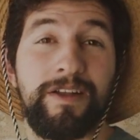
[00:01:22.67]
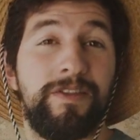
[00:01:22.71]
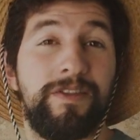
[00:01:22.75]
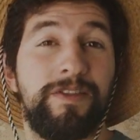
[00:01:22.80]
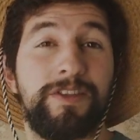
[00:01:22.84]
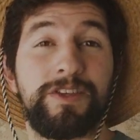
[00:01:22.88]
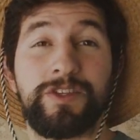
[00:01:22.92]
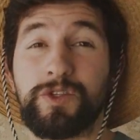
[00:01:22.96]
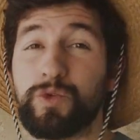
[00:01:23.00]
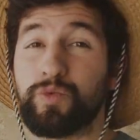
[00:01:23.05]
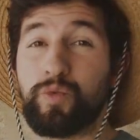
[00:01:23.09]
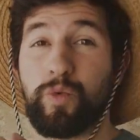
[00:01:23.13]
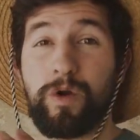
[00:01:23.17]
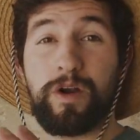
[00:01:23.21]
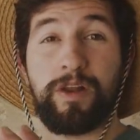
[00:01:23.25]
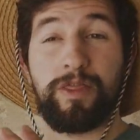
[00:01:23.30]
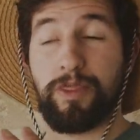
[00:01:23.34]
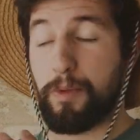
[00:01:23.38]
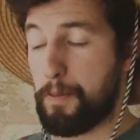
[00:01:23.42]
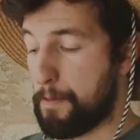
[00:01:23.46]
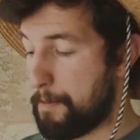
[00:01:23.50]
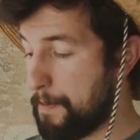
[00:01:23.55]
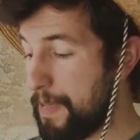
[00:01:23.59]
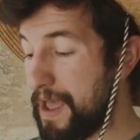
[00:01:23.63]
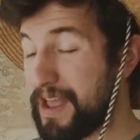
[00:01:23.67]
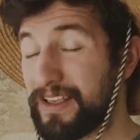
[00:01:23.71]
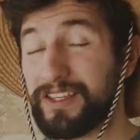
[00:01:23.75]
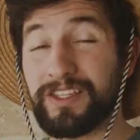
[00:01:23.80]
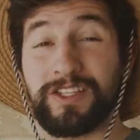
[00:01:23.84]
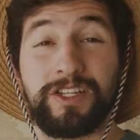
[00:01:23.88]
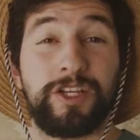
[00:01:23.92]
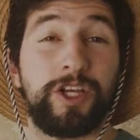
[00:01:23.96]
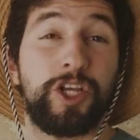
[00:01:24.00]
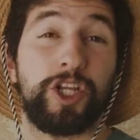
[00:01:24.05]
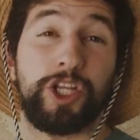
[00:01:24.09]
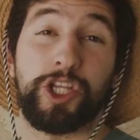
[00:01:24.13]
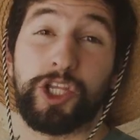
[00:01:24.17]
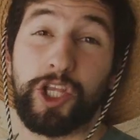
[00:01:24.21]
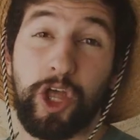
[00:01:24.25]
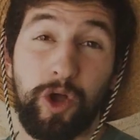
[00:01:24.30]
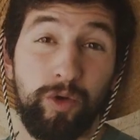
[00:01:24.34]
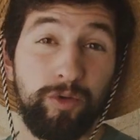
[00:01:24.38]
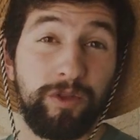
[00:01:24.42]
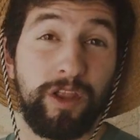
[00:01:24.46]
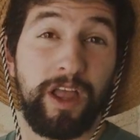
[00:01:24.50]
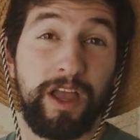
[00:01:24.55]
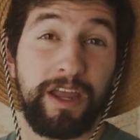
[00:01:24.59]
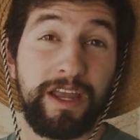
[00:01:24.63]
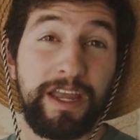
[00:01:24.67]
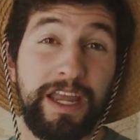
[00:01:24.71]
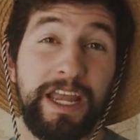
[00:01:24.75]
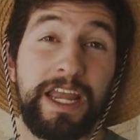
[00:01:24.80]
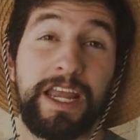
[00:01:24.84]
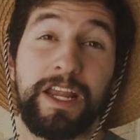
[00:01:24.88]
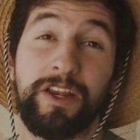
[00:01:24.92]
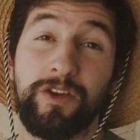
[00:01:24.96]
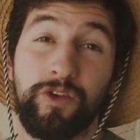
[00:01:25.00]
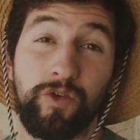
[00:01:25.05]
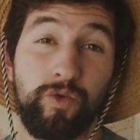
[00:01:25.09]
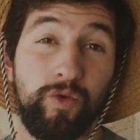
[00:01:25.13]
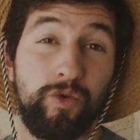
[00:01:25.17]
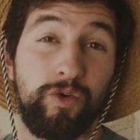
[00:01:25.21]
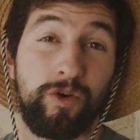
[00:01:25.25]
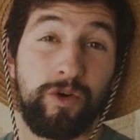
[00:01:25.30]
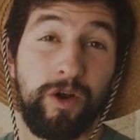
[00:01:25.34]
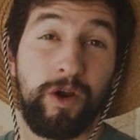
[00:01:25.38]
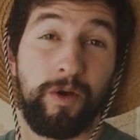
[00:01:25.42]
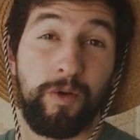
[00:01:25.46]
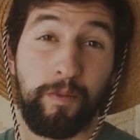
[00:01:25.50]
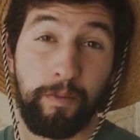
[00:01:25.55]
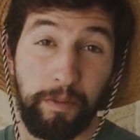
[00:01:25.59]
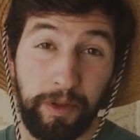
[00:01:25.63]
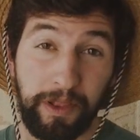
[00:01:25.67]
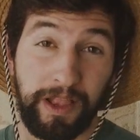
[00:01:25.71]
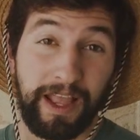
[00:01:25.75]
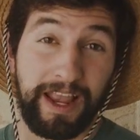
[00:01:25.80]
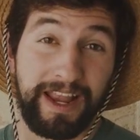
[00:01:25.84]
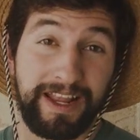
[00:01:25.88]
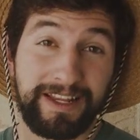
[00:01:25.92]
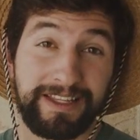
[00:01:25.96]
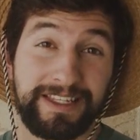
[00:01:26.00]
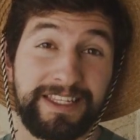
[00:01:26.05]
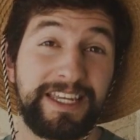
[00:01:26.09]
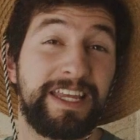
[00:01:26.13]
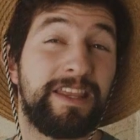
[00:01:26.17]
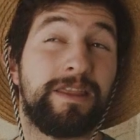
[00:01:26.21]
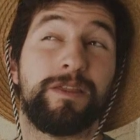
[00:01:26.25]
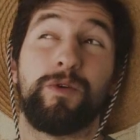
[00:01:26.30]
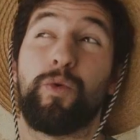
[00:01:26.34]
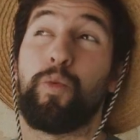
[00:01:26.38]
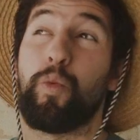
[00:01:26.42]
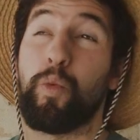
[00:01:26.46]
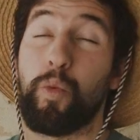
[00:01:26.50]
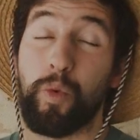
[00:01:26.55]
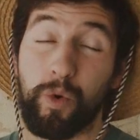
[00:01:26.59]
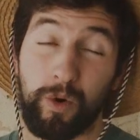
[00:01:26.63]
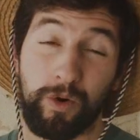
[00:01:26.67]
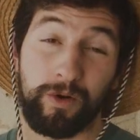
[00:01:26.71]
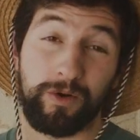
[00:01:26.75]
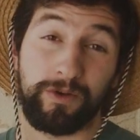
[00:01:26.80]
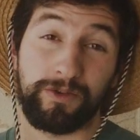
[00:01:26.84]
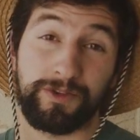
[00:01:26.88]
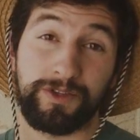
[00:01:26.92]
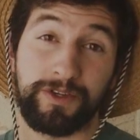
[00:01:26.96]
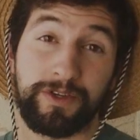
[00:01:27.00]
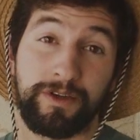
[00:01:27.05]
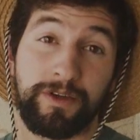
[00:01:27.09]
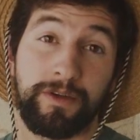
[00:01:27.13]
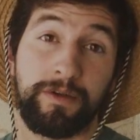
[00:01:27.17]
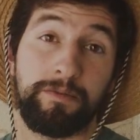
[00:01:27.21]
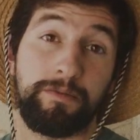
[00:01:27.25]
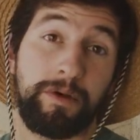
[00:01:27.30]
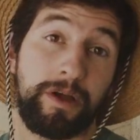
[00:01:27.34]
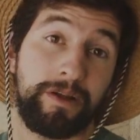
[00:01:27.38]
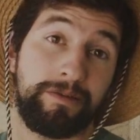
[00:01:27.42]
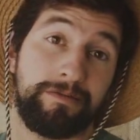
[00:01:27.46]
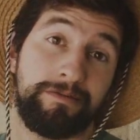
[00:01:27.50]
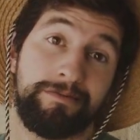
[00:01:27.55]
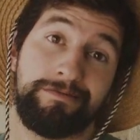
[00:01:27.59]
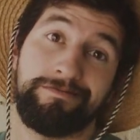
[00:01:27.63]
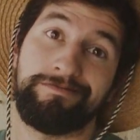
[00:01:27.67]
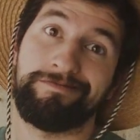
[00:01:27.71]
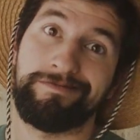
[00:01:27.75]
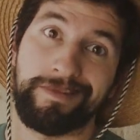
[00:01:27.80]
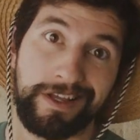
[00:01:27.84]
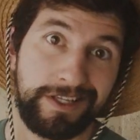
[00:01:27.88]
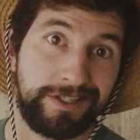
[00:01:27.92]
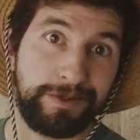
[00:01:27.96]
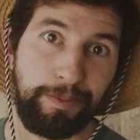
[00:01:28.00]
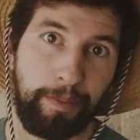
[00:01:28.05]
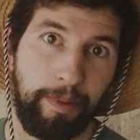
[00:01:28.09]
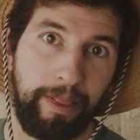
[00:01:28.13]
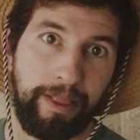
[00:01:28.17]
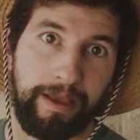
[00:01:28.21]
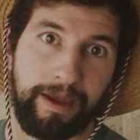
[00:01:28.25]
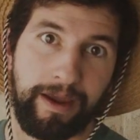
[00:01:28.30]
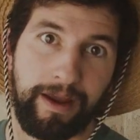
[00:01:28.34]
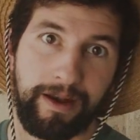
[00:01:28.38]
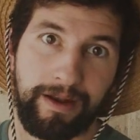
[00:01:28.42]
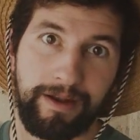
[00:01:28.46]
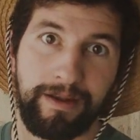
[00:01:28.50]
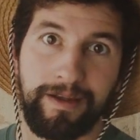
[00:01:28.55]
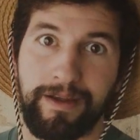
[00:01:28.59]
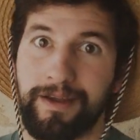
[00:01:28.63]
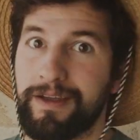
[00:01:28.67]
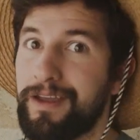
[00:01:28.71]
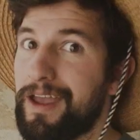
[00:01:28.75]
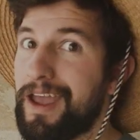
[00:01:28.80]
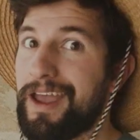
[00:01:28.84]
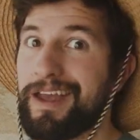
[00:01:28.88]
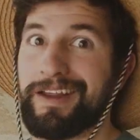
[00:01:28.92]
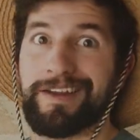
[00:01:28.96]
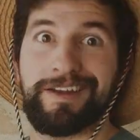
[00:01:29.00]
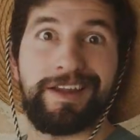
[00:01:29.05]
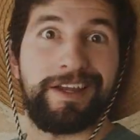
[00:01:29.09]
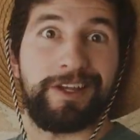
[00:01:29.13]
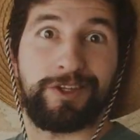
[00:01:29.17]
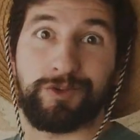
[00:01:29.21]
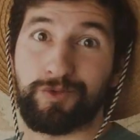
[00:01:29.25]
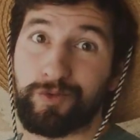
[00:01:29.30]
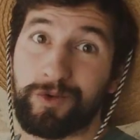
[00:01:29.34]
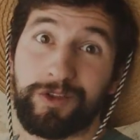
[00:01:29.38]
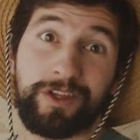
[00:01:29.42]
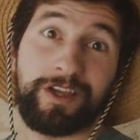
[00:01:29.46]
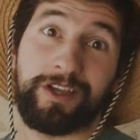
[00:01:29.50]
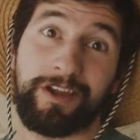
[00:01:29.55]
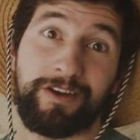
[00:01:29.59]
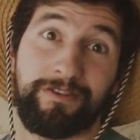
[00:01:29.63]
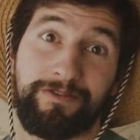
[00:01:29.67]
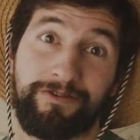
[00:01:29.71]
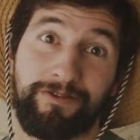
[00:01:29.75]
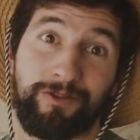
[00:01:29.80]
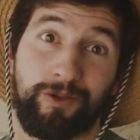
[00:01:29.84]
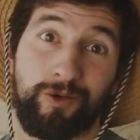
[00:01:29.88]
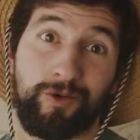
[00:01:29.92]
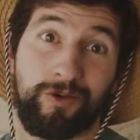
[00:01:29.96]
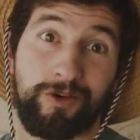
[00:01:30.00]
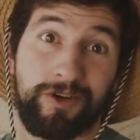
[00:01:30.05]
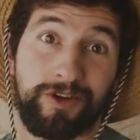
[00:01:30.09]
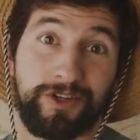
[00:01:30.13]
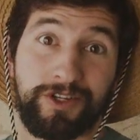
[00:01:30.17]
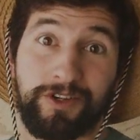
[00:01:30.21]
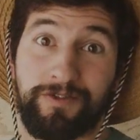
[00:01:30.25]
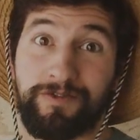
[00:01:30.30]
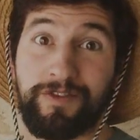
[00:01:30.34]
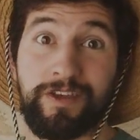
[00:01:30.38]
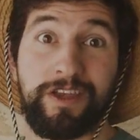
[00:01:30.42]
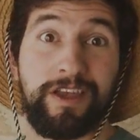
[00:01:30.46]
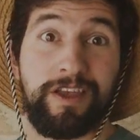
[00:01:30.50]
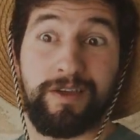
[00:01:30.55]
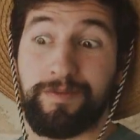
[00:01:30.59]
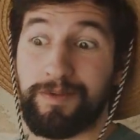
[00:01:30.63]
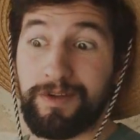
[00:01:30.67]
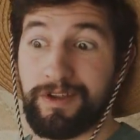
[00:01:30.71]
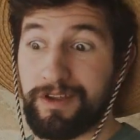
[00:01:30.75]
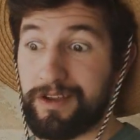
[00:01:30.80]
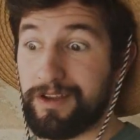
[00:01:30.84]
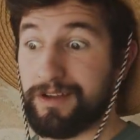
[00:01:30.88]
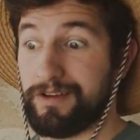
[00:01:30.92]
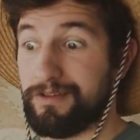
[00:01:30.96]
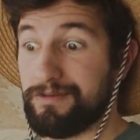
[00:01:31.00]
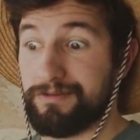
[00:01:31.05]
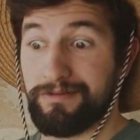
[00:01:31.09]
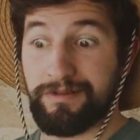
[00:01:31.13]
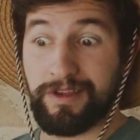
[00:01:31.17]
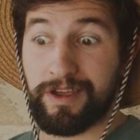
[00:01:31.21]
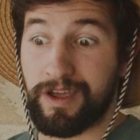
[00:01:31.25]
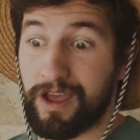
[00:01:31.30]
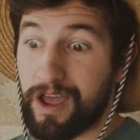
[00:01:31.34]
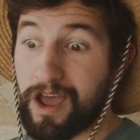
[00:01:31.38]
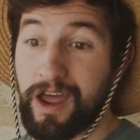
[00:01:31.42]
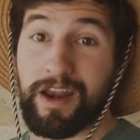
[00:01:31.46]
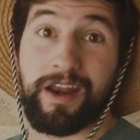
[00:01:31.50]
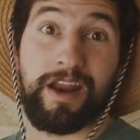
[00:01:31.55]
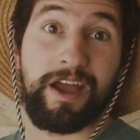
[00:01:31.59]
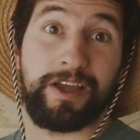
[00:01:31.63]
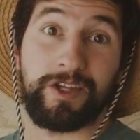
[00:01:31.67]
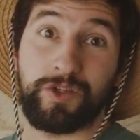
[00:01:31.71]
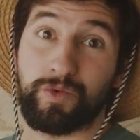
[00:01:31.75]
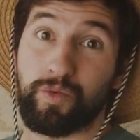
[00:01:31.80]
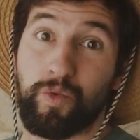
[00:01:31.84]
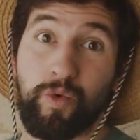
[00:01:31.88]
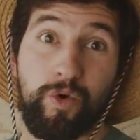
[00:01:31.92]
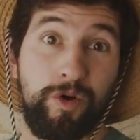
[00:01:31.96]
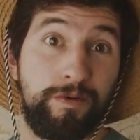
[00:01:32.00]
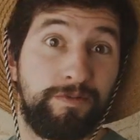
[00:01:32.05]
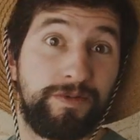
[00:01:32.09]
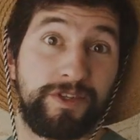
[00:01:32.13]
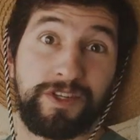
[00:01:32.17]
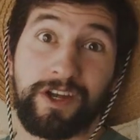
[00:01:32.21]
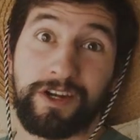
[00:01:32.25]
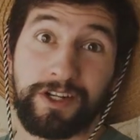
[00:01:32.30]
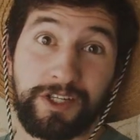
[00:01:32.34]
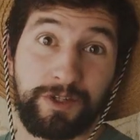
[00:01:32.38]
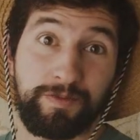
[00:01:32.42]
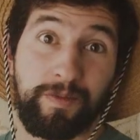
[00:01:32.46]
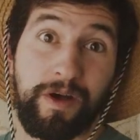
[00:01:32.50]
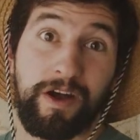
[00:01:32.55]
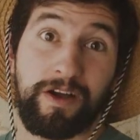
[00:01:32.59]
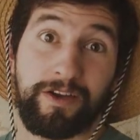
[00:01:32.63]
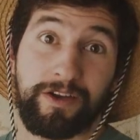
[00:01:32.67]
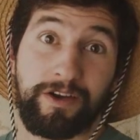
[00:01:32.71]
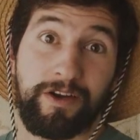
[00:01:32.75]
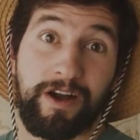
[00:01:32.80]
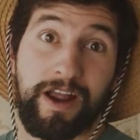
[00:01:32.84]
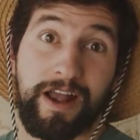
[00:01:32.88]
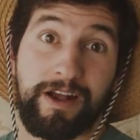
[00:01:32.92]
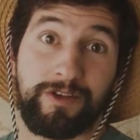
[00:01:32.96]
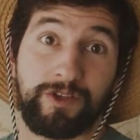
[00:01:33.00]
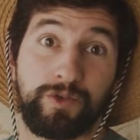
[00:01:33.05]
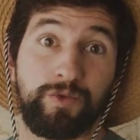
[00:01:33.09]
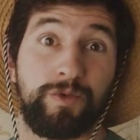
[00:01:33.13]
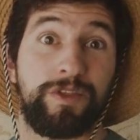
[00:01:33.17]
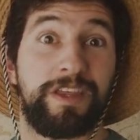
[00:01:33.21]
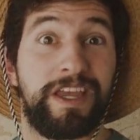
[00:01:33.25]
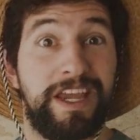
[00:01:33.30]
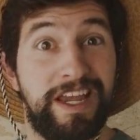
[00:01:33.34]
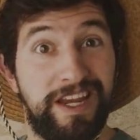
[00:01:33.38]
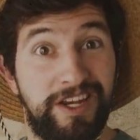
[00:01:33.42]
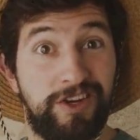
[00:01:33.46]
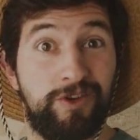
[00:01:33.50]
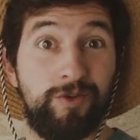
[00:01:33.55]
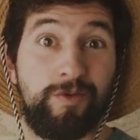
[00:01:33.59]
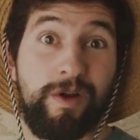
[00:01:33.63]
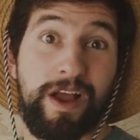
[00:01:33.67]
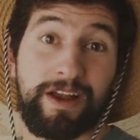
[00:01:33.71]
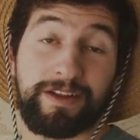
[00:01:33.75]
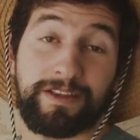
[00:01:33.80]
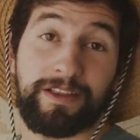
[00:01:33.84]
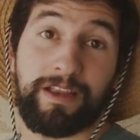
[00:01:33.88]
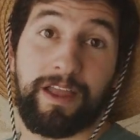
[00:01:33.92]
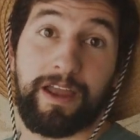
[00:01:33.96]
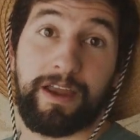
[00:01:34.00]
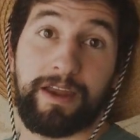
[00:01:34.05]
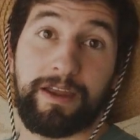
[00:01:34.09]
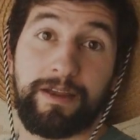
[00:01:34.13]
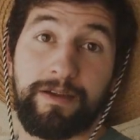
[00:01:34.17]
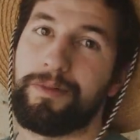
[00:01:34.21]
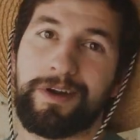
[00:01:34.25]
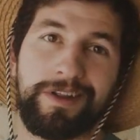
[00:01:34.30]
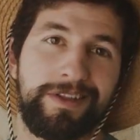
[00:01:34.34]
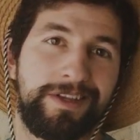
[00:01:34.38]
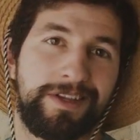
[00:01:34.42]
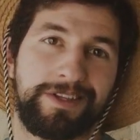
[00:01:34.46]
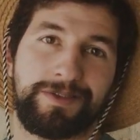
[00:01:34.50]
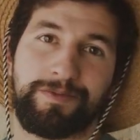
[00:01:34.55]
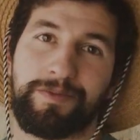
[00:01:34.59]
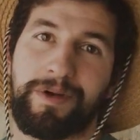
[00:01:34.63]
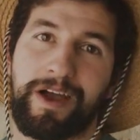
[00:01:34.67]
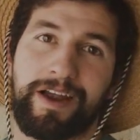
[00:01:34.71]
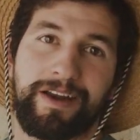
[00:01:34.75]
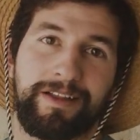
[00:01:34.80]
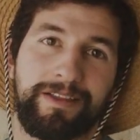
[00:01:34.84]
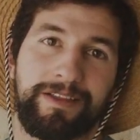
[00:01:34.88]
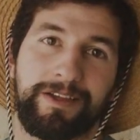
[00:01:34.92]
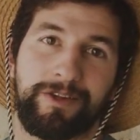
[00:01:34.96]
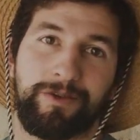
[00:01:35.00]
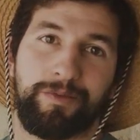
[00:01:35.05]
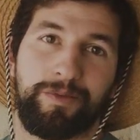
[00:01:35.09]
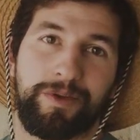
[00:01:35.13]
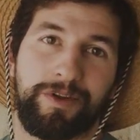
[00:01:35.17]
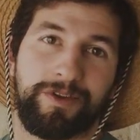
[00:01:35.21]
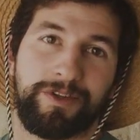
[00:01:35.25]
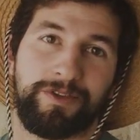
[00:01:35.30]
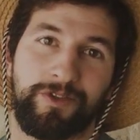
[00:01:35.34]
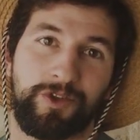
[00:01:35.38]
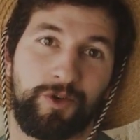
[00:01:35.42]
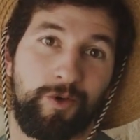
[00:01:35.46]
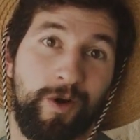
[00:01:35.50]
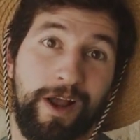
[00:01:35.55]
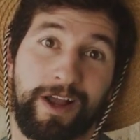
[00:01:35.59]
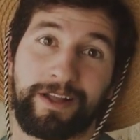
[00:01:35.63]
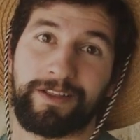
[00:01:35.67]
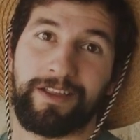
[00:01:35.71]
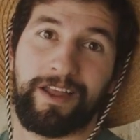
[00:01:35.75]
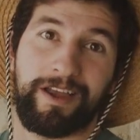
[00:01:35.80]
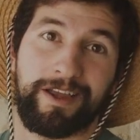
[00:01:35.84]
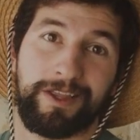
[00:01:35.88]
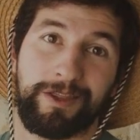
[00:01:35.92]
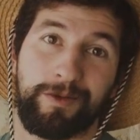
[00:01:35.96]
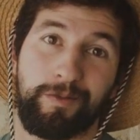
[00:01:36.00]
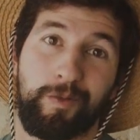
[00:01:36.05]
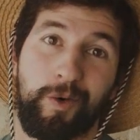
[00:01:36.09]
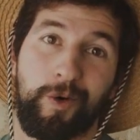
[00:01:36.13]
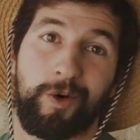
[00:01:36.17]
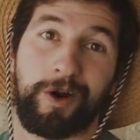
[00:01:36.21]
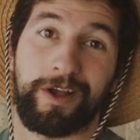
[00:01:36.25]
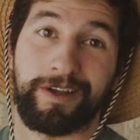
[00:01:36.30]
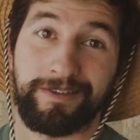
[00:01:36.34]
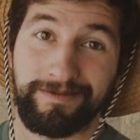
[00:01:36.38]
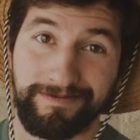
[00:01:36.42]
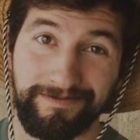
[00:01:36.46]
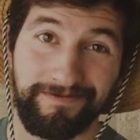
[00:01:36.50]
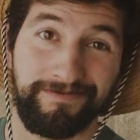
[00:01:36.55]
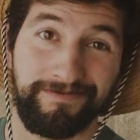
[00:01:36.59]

This is one of the best low-light indoor plants in the world. But it's a plant, and it's really going to flourish if you keep it in a nice, warm, sunny spot in your house with indirect light. But it doesn't mind a little bit of direct light in the morning.